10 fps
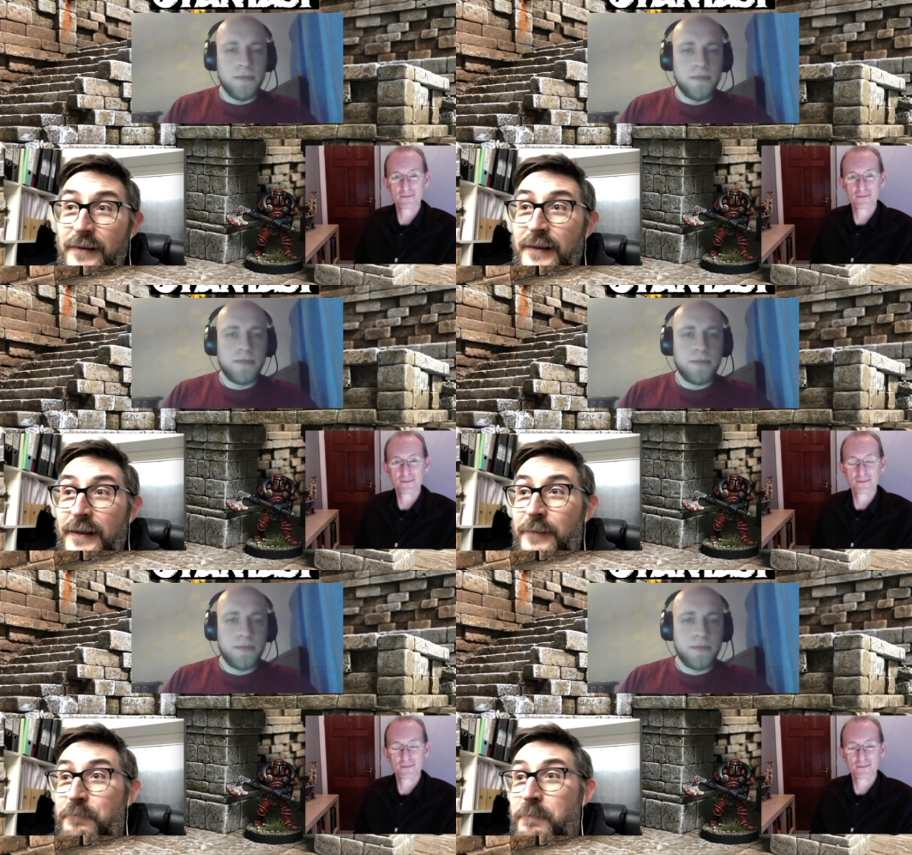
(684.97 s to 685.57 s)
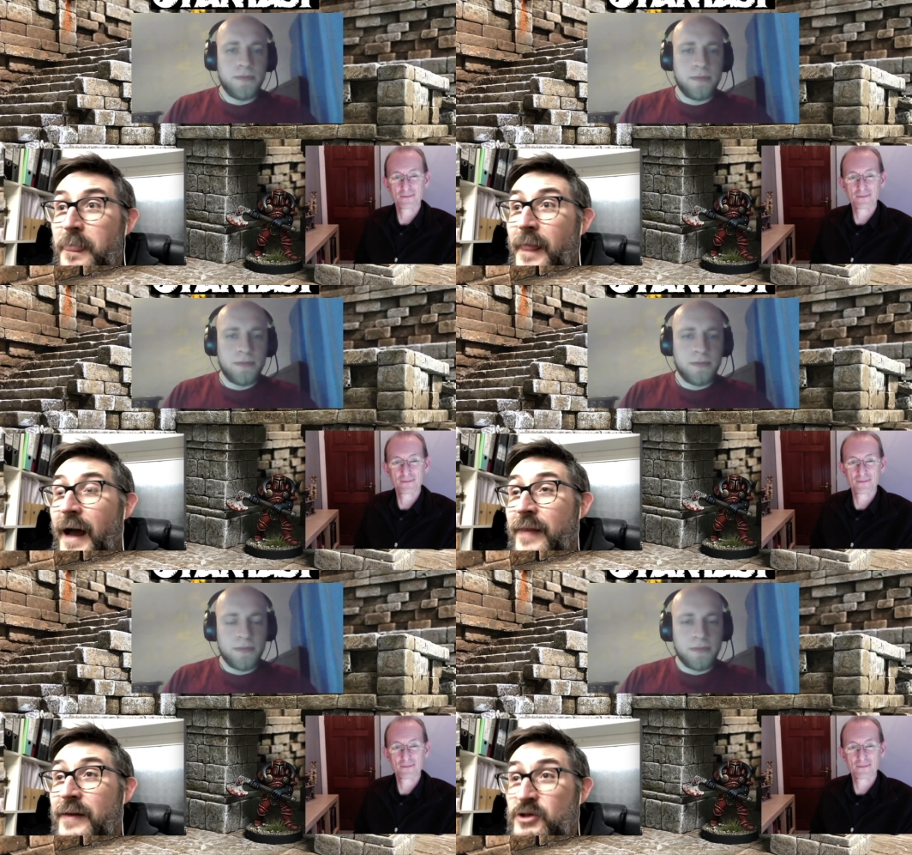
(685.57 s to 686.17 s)
Speaker 1: And
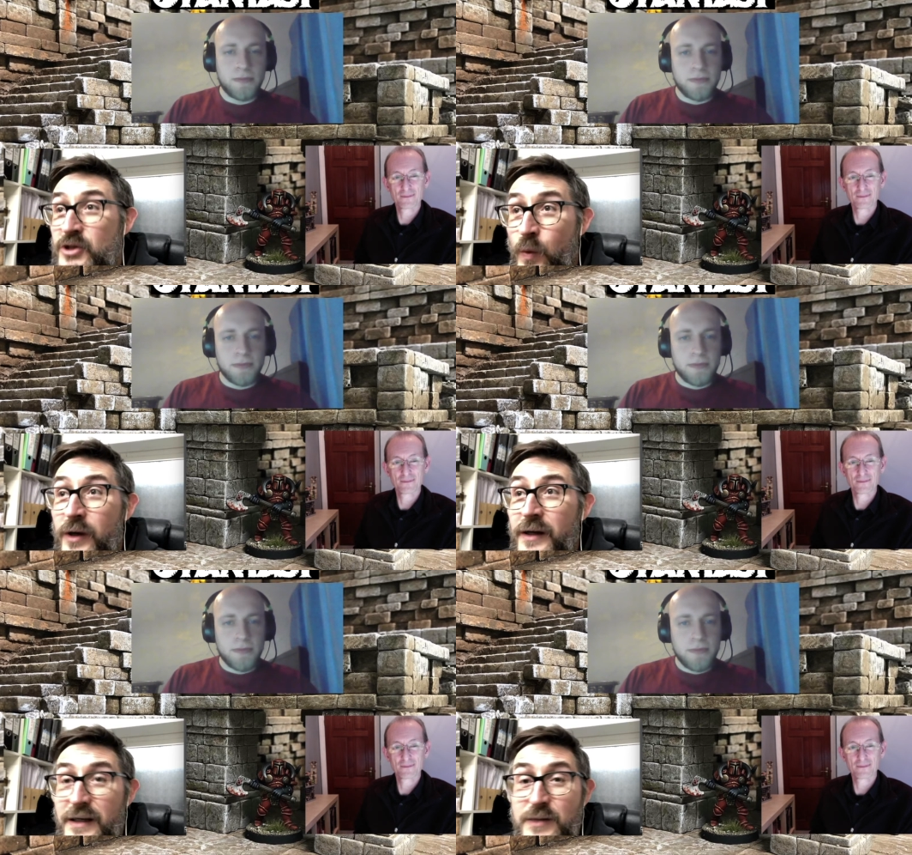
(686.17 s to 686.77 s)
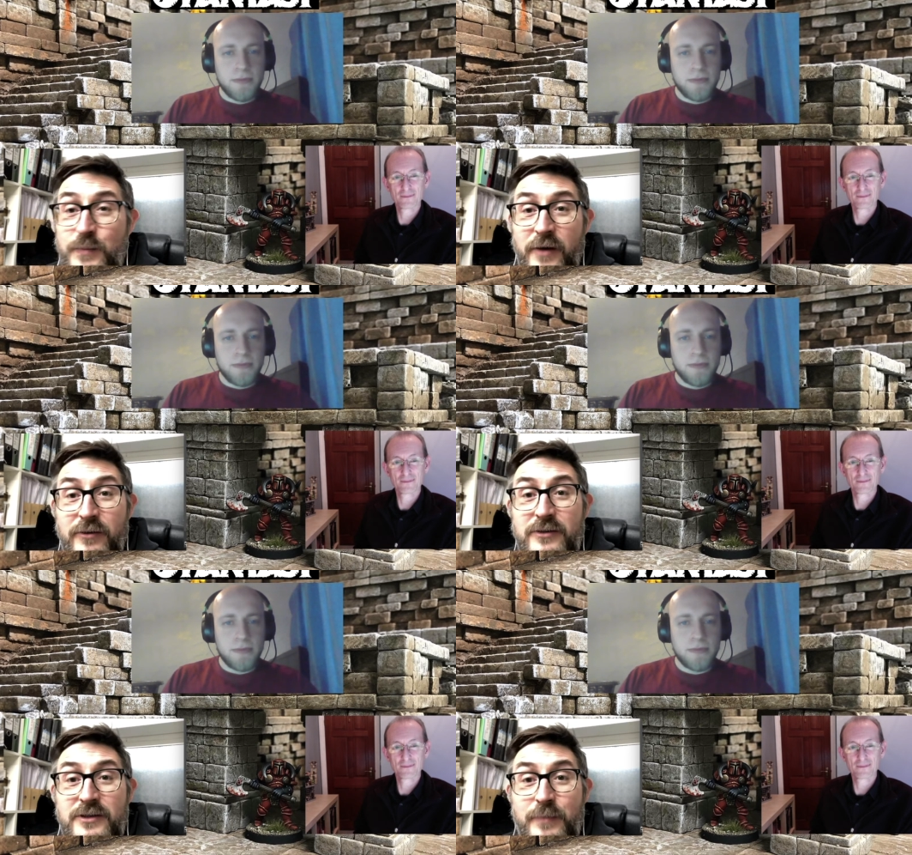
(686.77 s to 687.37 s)
then just the working
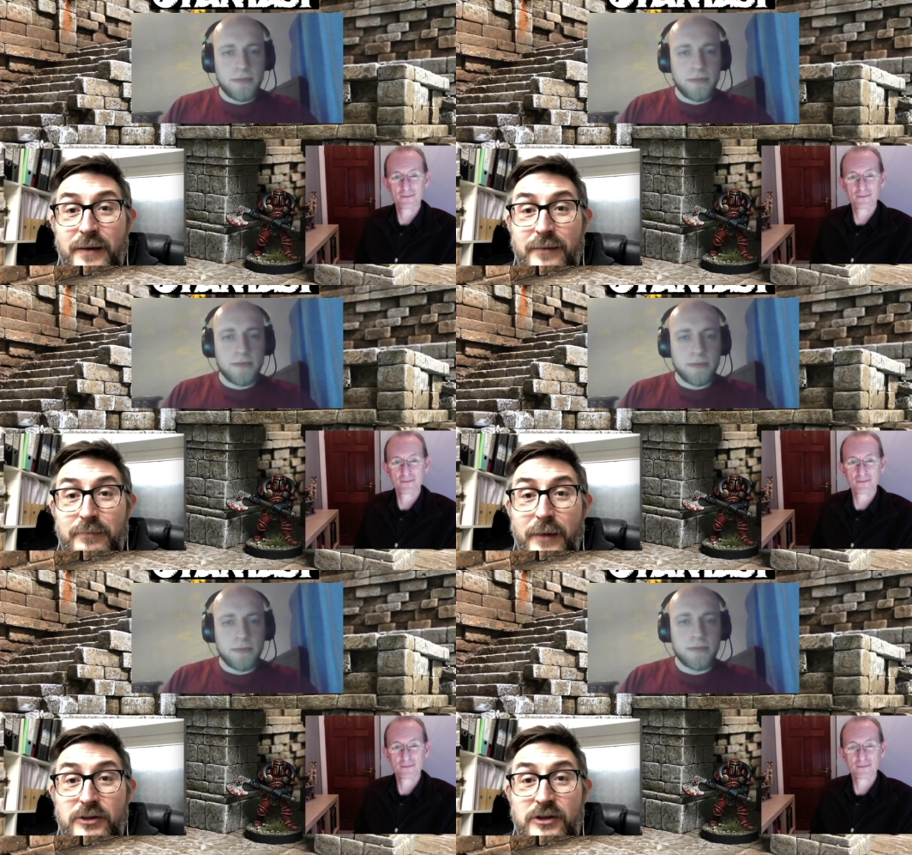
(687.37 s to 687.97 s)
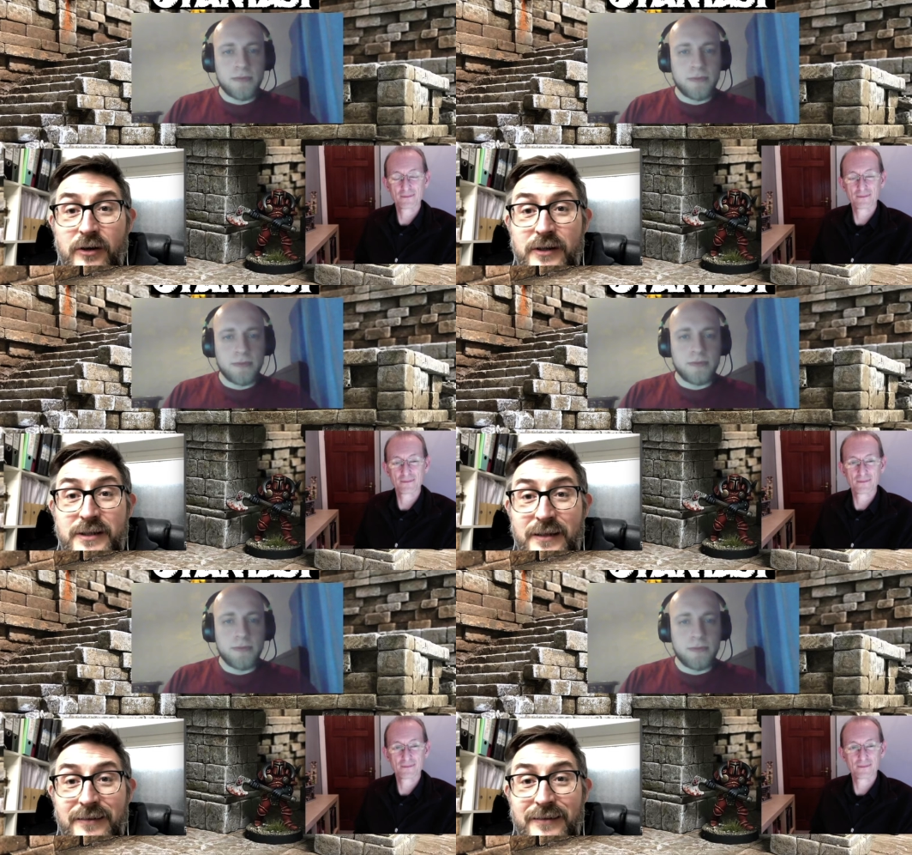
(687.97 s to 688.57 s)
experience has been much
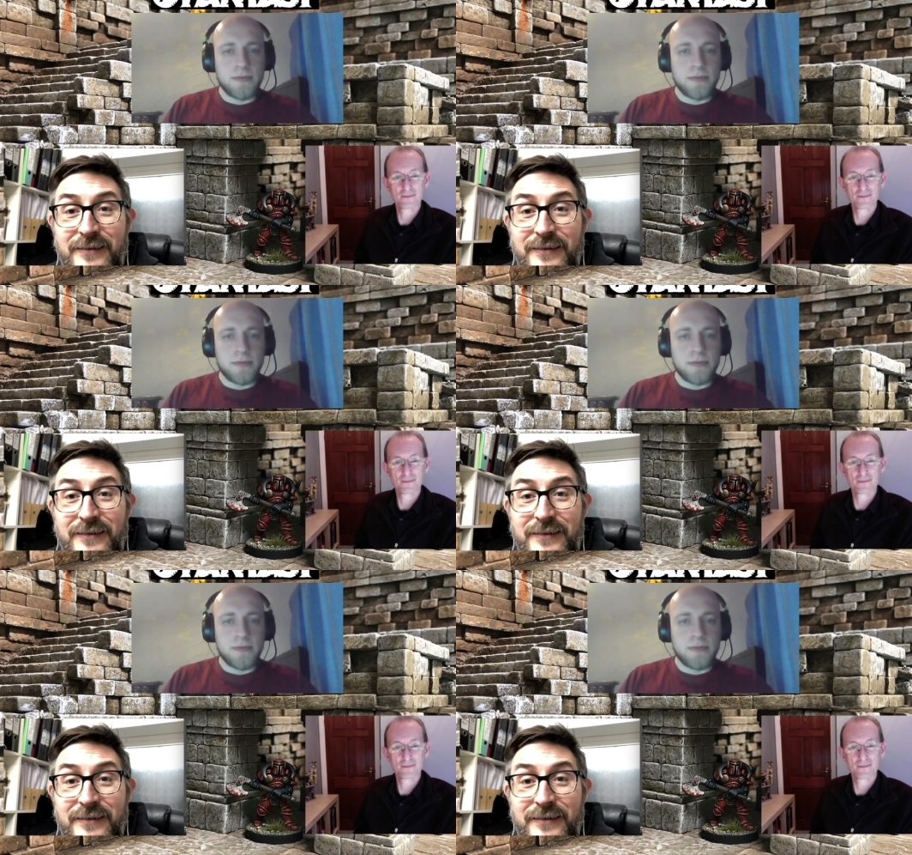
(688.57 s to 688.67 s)
nicer.